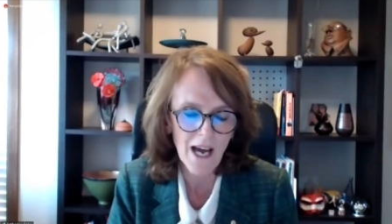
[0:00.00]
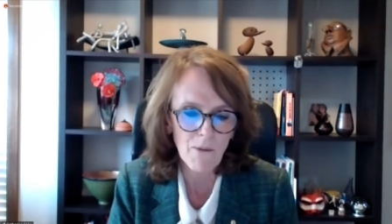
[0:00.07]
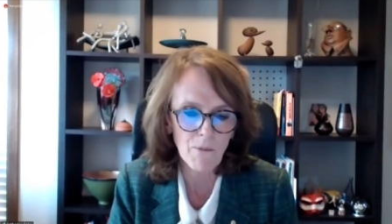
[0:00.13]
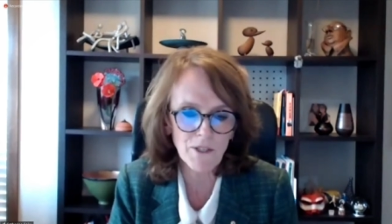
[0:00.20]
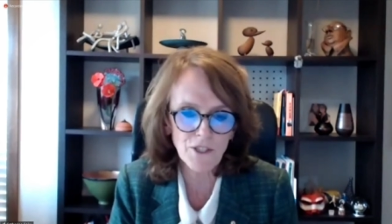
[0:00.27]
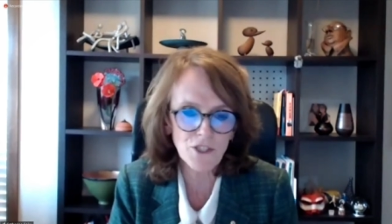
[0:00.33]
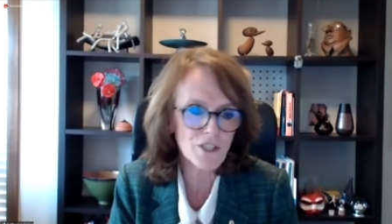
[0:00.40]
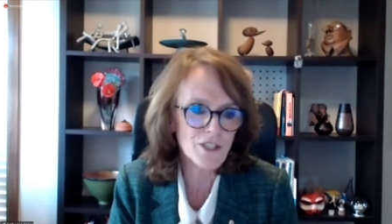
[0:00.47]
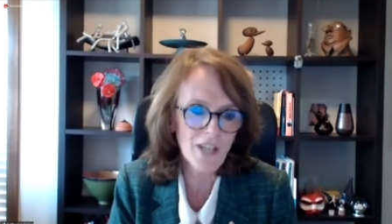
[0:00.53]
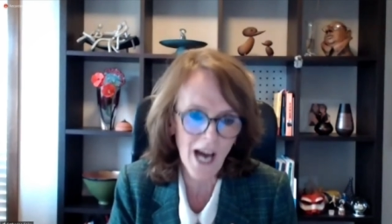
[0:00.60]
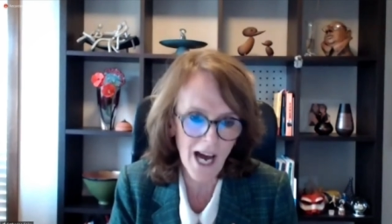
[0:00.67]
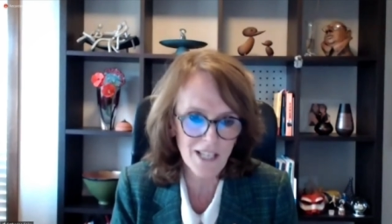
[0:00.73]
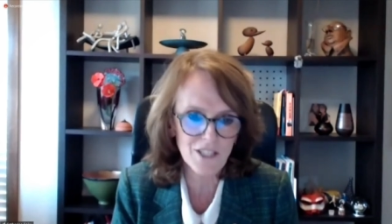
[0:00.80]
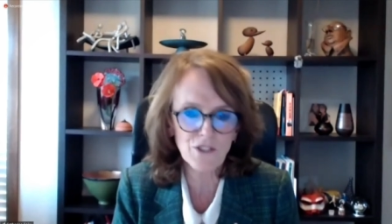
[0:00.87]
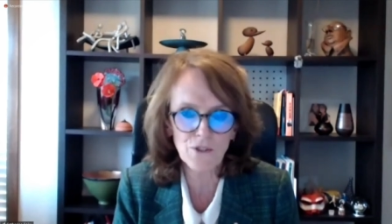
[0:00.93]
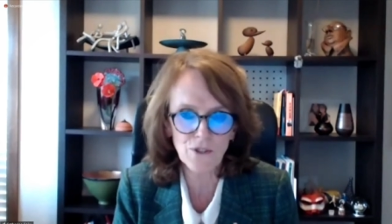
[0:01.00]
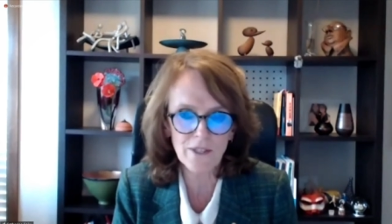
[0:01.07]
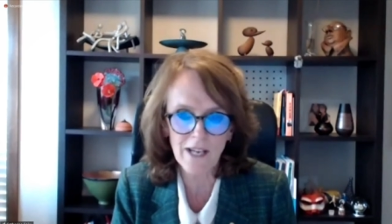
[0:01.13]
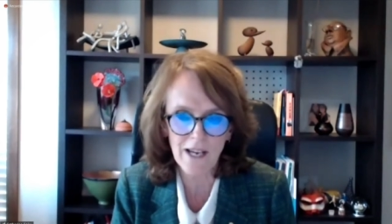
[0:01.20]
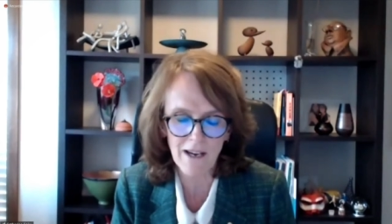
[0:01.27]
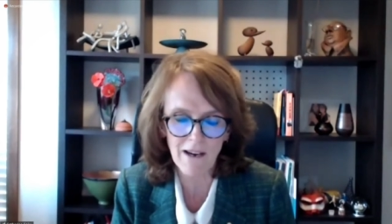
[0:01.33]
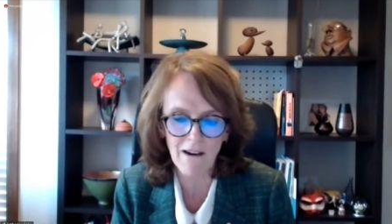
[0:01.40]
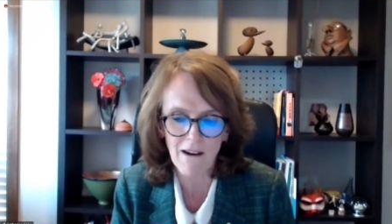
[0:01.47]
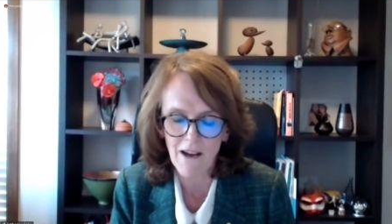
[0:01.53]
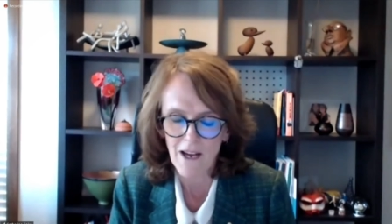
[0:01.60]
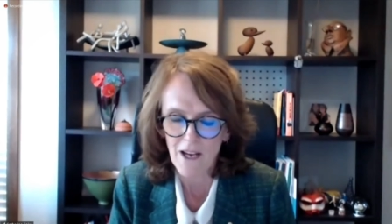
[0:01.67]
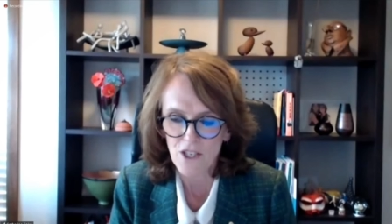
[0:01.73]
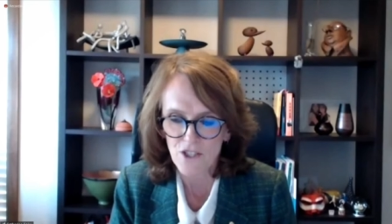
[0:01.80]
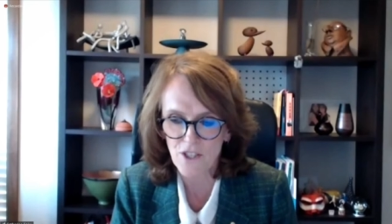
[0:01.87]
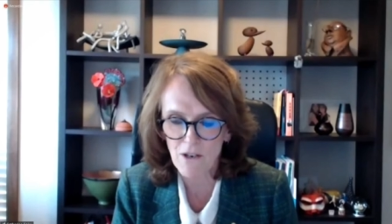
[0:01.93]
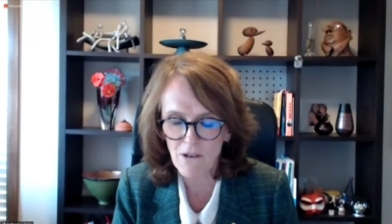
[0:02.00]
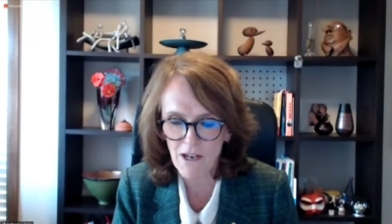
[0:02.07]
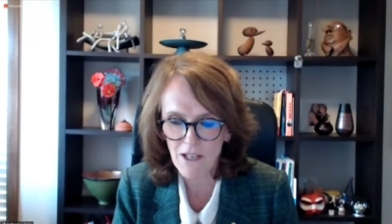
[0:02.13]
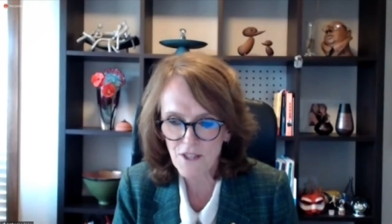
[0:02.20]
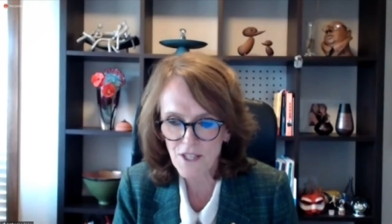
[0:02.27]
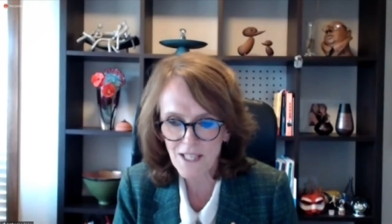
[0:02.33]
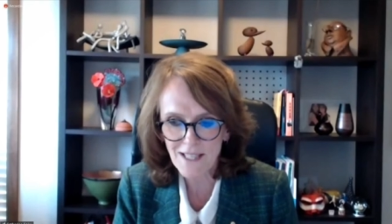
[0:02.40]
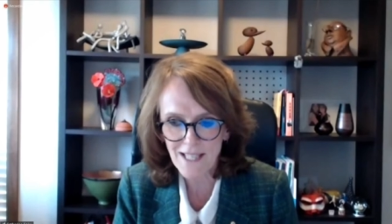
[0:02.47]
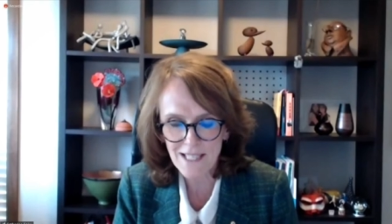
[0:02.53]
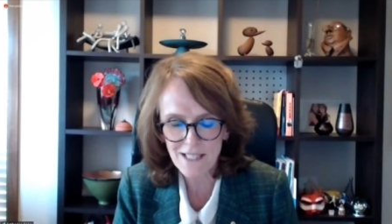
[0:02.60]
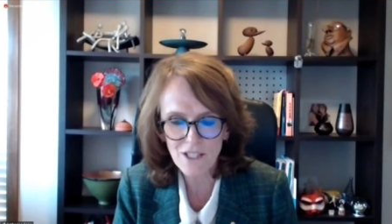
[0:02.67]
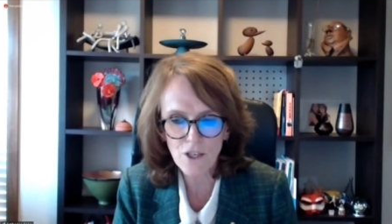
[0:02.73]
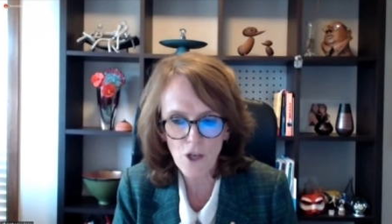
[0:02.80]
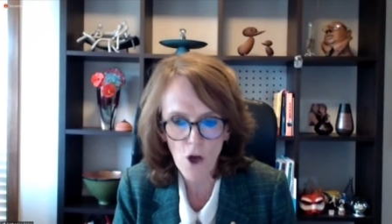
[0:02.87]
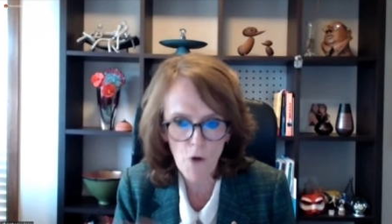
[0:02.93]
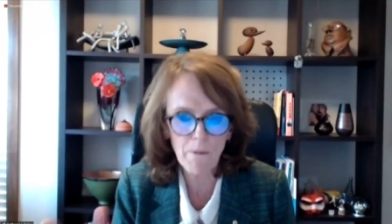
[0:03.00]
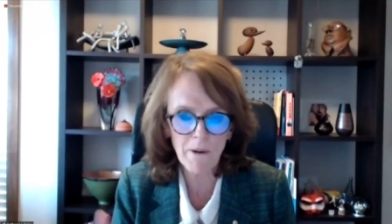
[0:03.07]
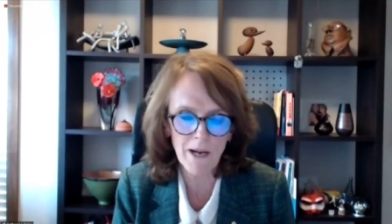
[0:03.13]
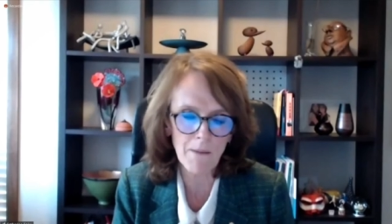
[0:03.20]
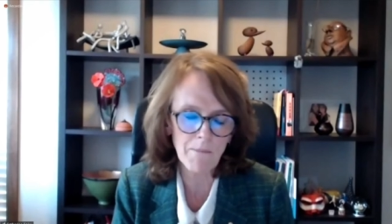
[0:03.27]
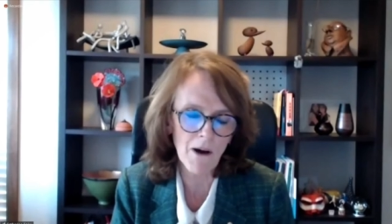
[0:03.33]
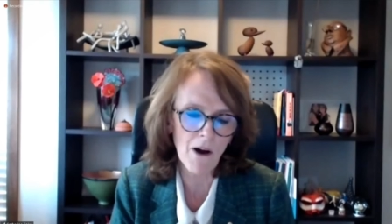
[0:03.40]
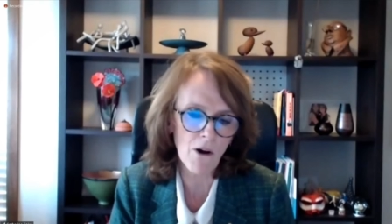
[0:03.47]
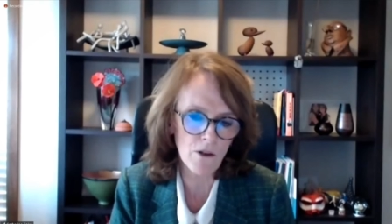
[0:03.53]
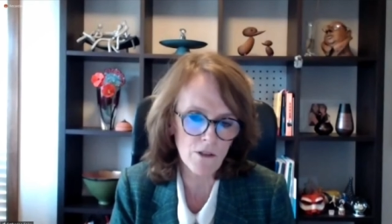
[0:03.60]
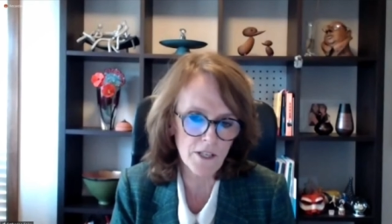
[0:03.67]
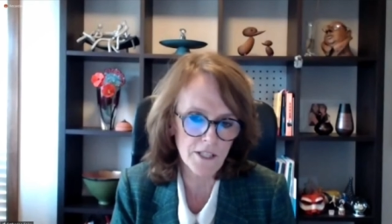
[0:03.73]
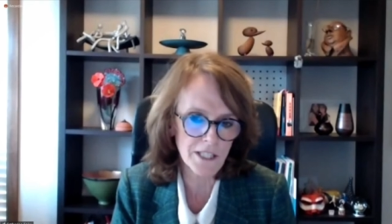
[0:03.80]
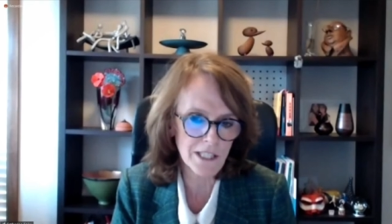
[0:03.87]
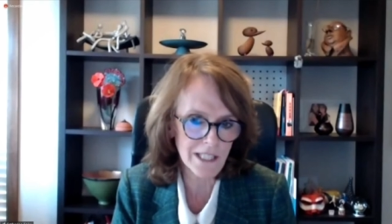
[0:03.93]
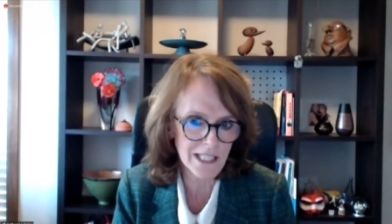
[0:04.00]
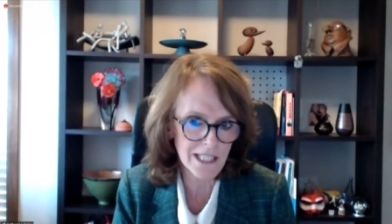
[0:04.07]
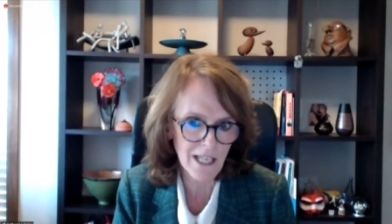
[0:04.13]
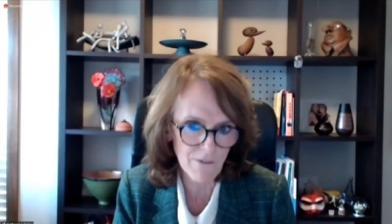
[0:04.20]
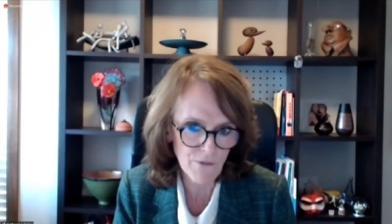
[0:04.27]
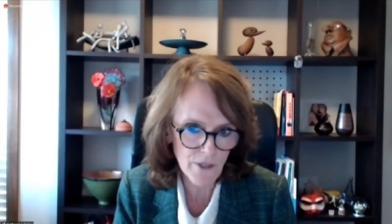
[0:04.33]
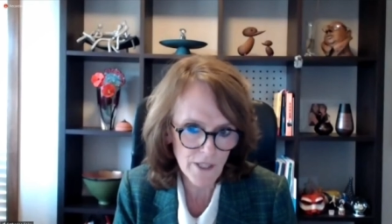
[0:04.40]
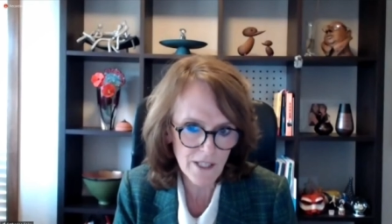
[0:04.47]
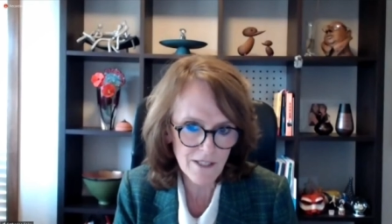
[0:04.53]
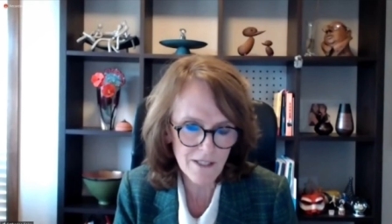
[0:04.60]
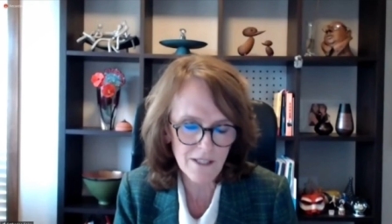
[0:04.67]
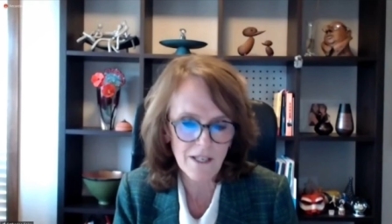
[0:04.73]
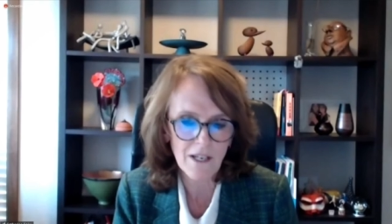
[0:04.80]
which you just can't do now. So I think that's going to open up a whole lot of discoveries.